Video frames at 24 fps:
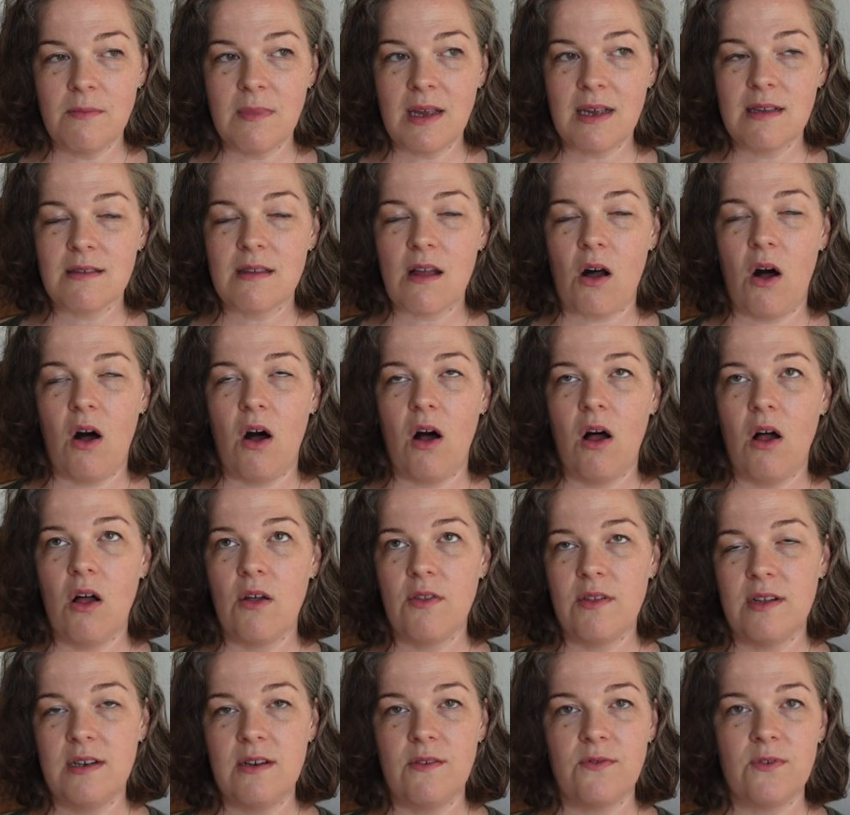makes
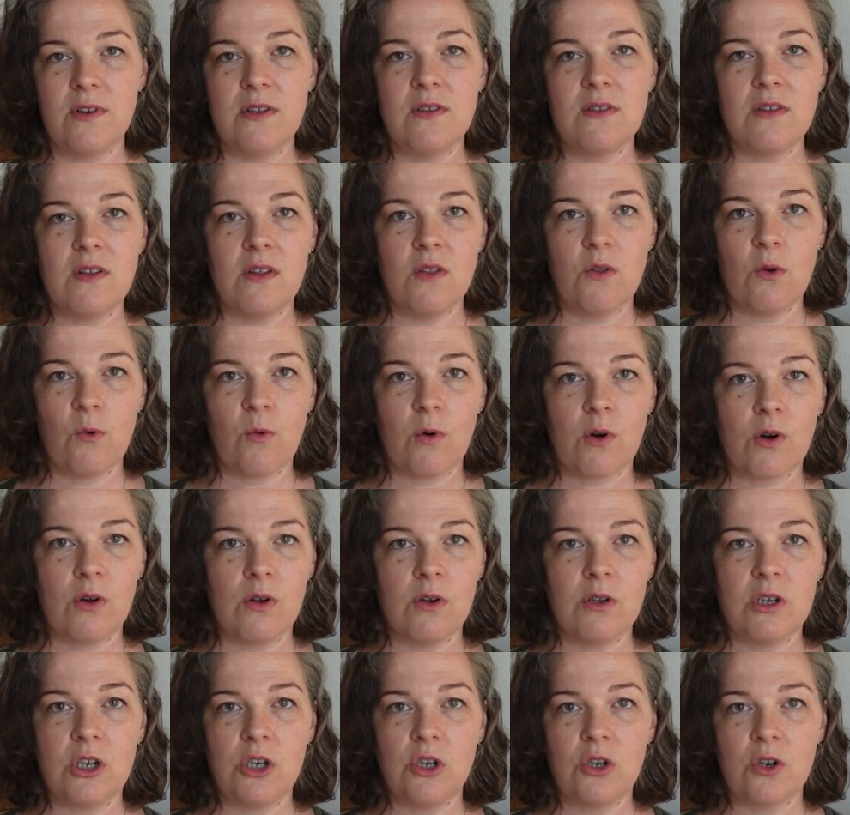all the difference in the
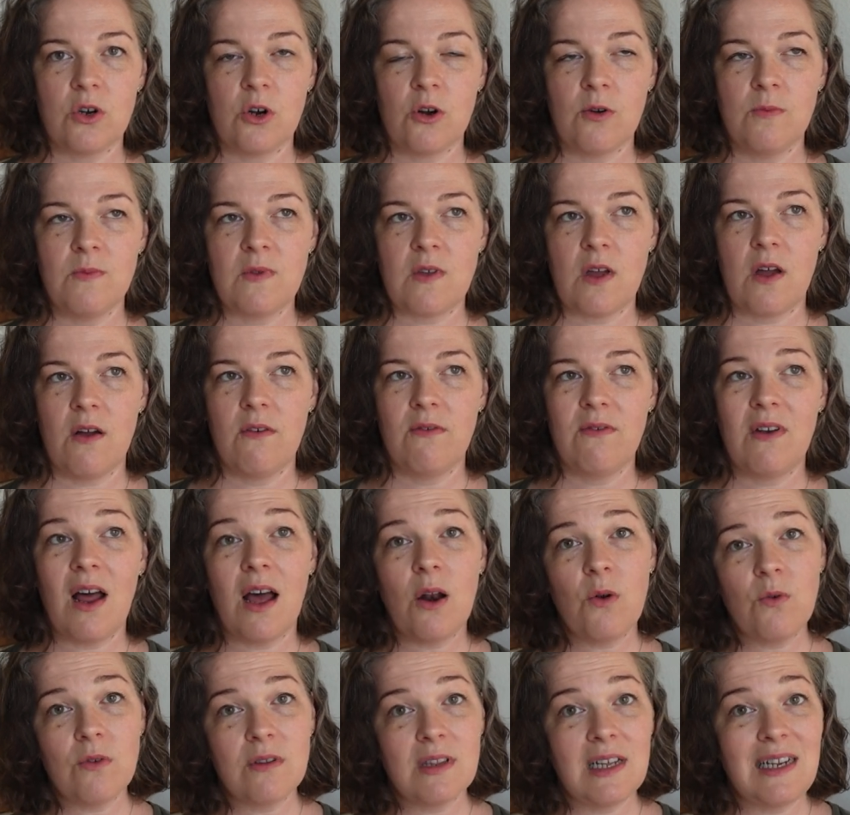world in terms of
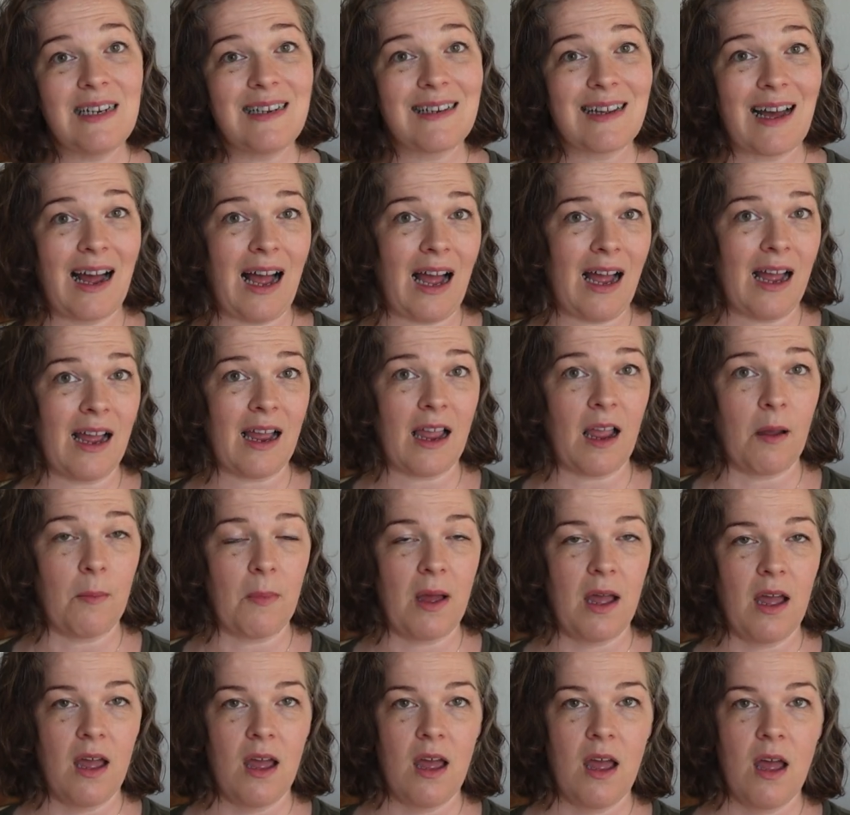not only
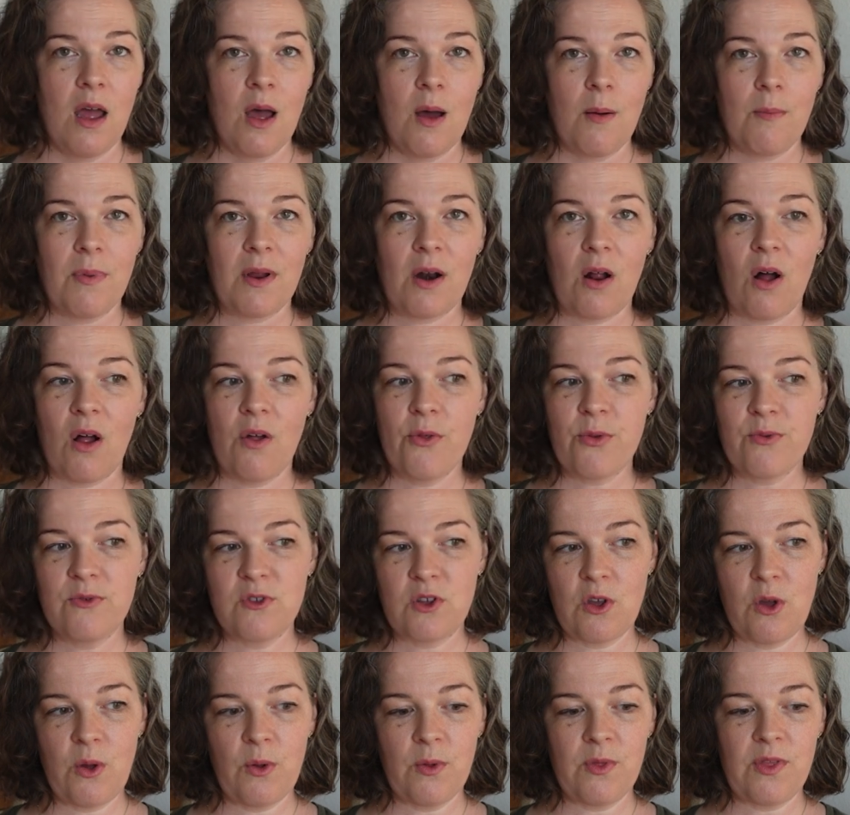time, but
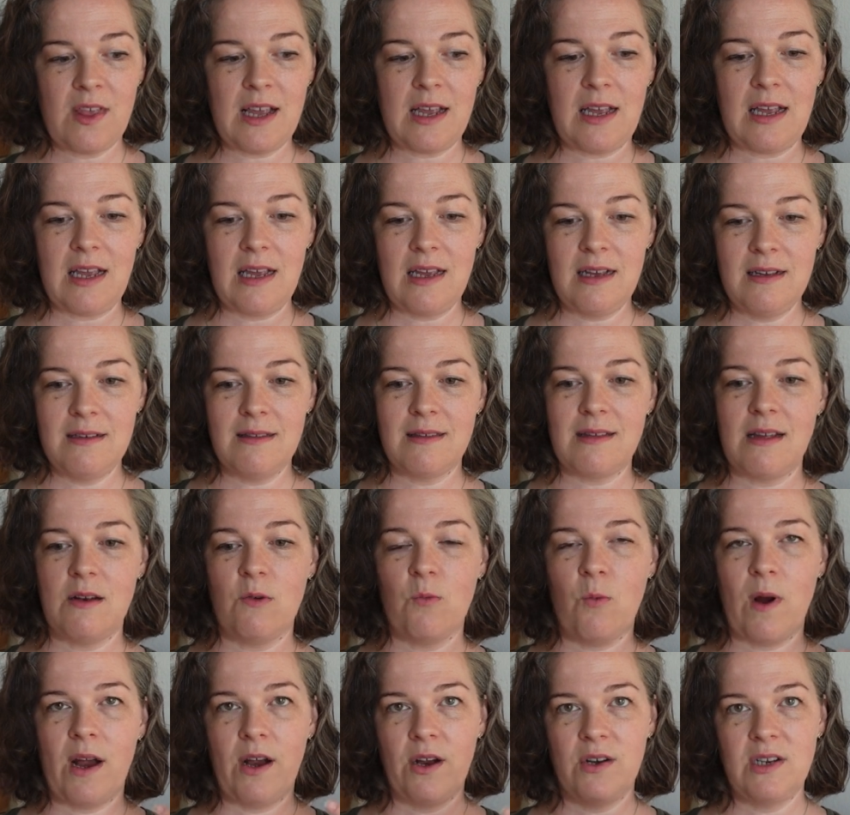also the ease
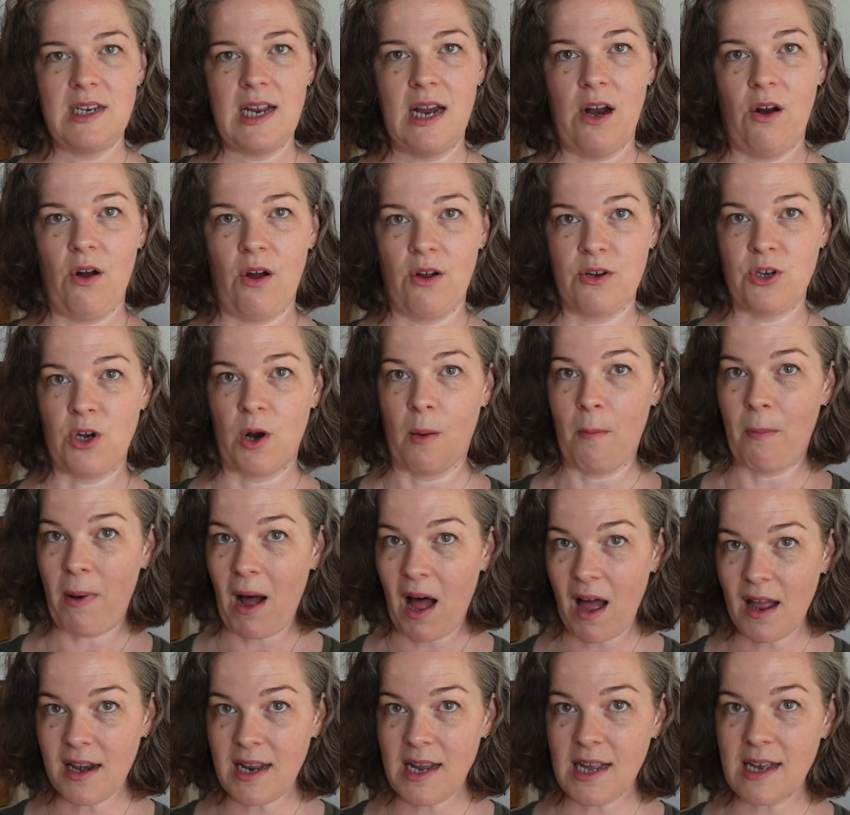and wear and tear on your
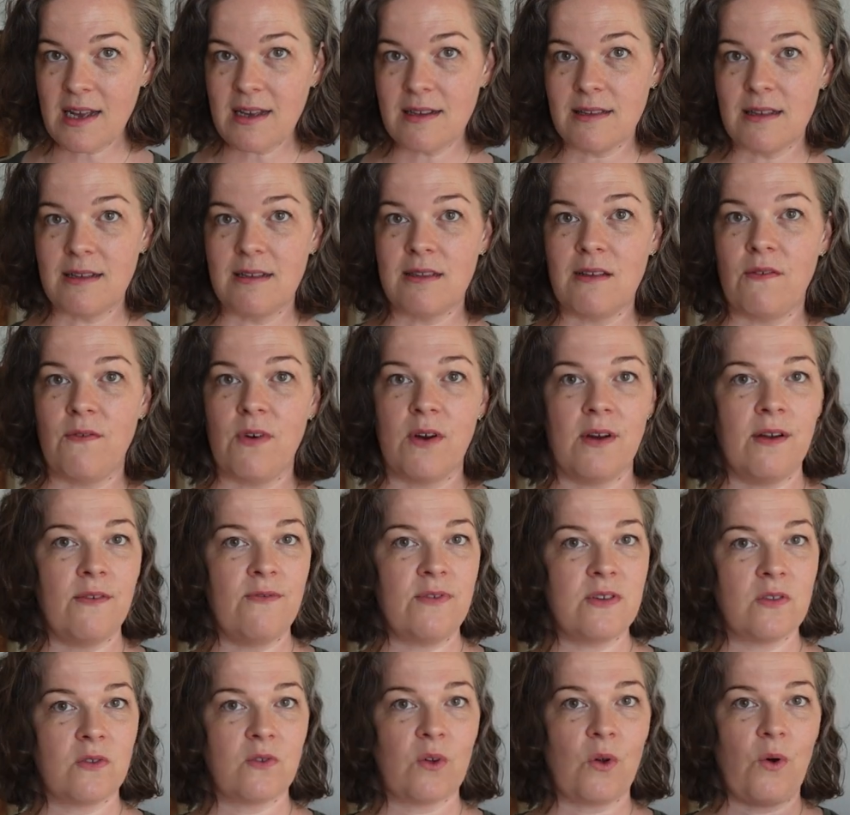body, because it's a very
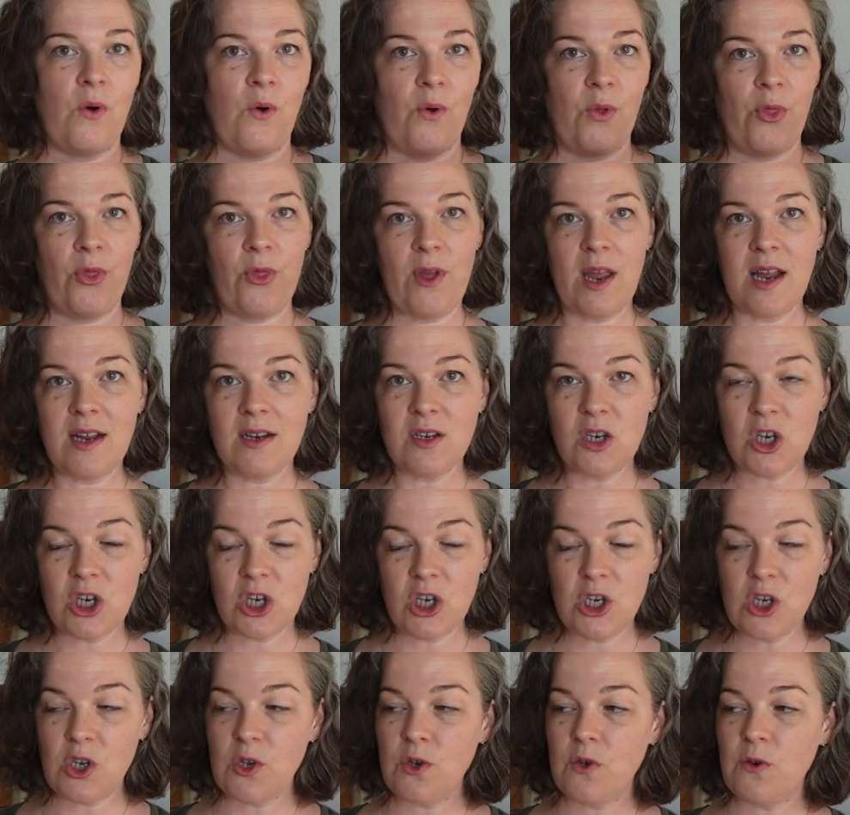physical thing to
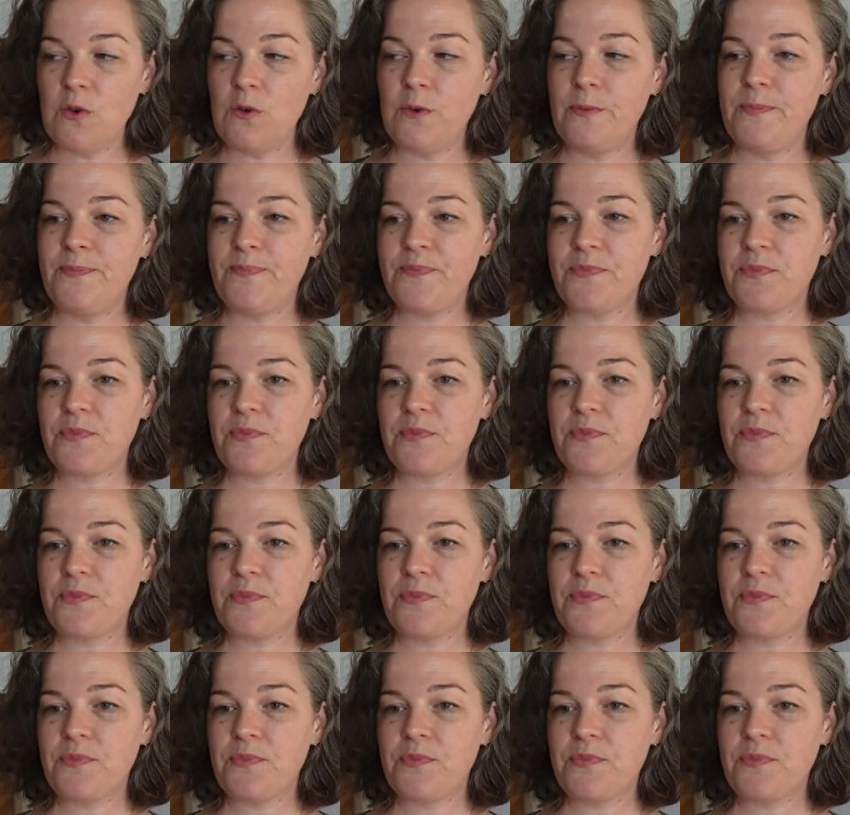do,